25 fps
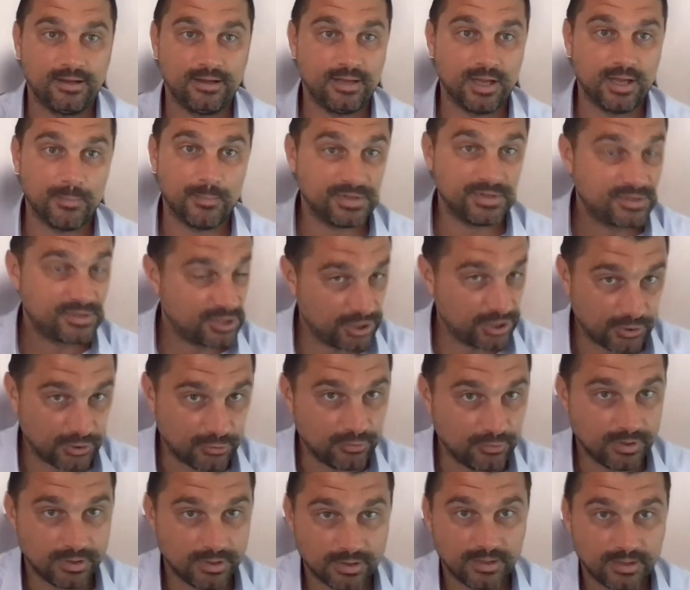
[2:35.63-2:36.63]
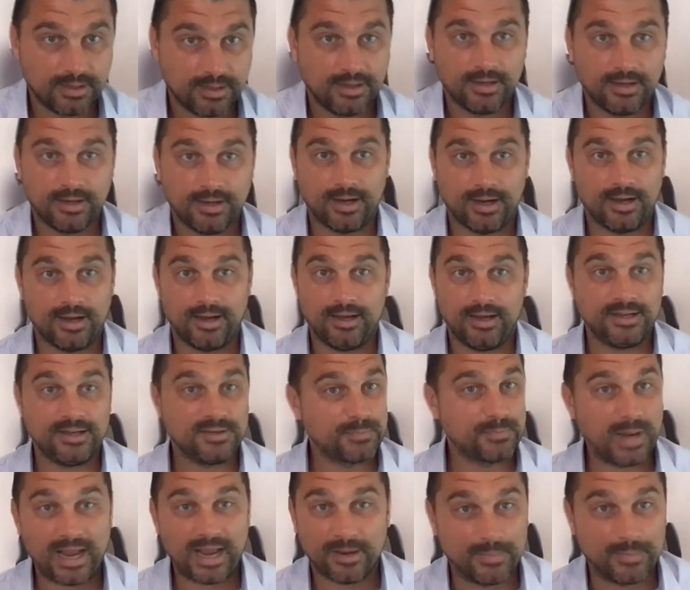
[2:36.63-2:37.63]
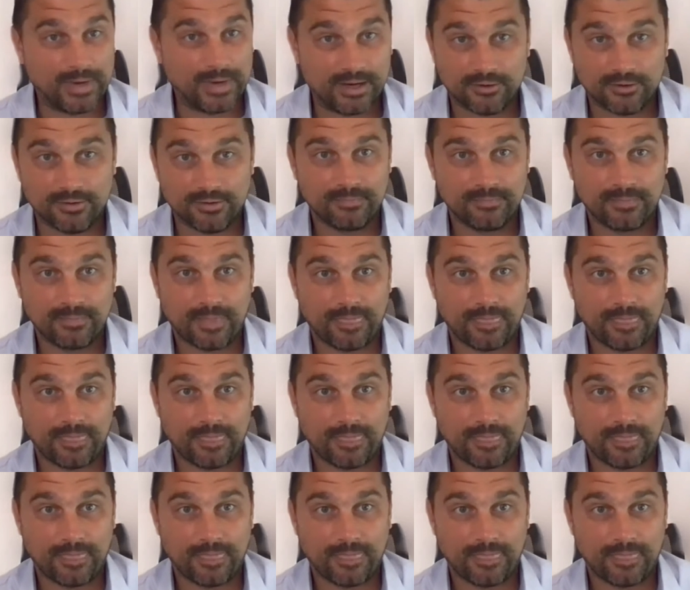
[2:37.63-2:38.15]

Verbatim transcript: Number two uh, is blackmail.